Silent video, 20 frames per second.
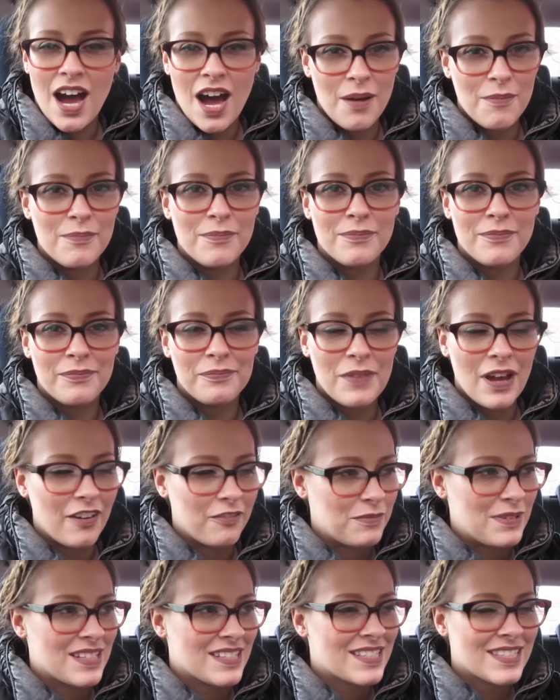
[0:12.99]
i
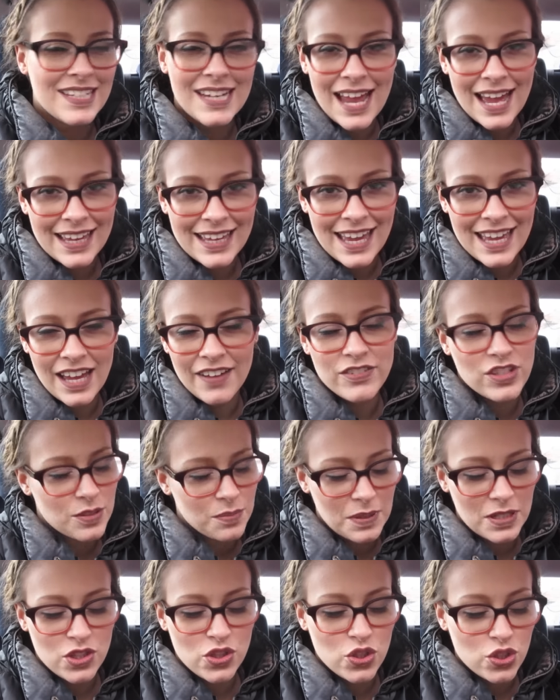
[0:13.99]
have been slacking, I've
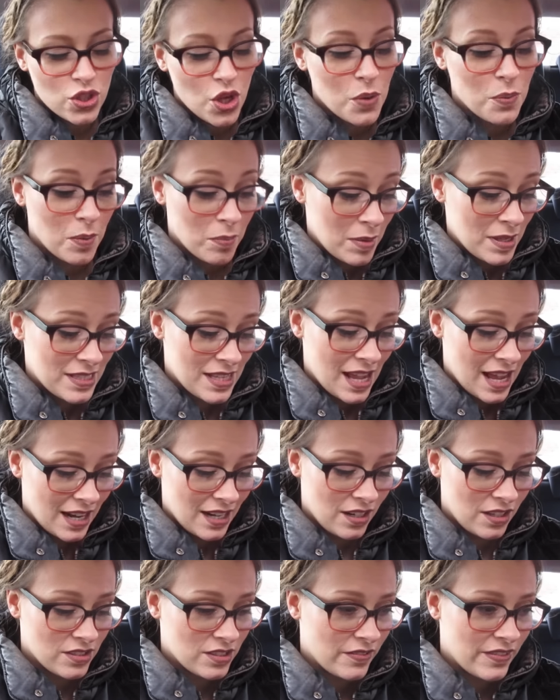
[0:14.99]
just been super busy, I
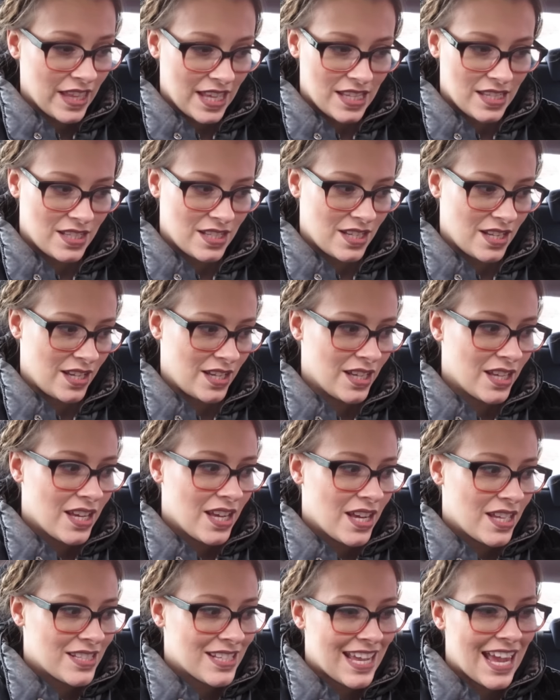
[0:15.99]
had lots of things to,
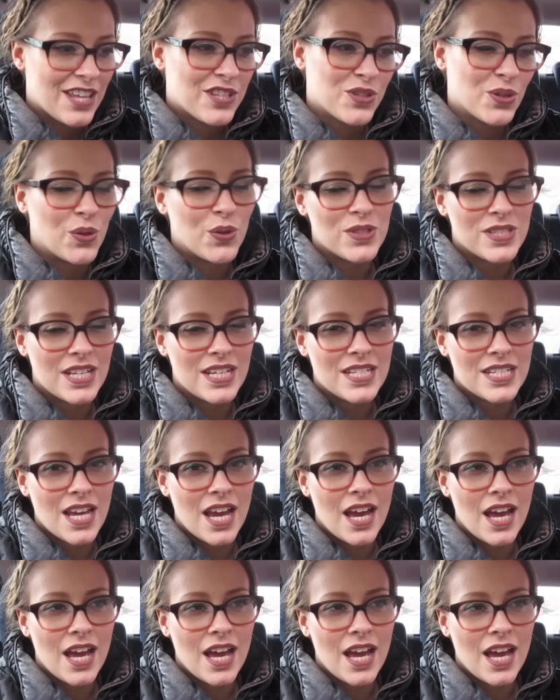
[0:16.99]
to get sorted.